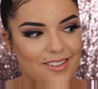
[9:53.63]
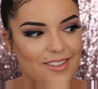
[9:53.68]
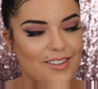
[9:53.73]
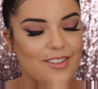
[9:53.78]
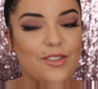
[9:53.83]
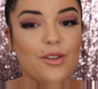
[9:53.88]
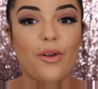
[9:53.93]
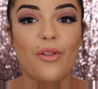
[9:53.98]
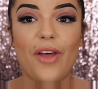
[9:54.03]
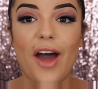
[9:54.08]

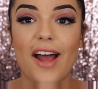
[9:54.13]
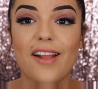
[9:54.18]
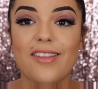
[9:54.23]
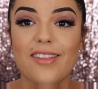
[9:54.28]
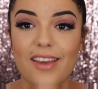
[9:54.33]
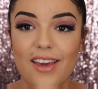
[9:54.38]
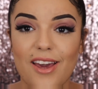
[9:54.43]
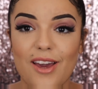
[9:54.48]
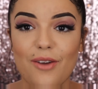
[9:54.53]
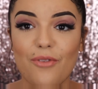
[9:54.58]
So
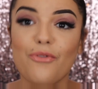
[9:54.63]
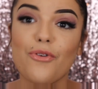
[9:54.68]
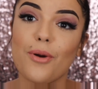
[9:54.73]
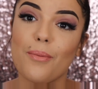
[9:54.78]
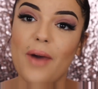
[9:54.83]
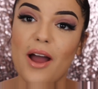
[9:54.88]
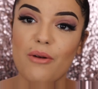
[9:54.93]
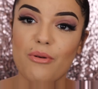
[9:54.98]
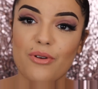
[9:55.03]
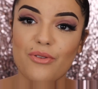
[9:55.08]
that's it for
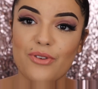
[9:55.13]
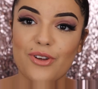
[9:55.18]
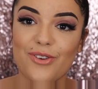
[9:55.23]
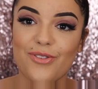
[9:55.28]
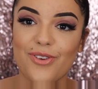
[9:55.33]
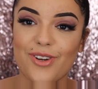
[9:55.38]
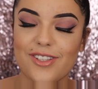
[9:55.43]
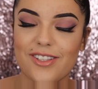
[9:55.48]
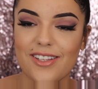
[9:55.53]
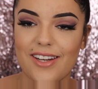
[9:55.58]
my review
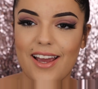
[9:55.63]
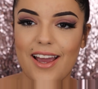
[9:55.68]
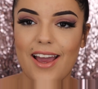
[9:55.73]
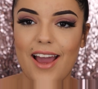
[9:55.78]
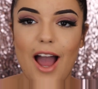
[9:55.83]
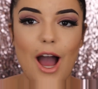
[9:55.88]
for today.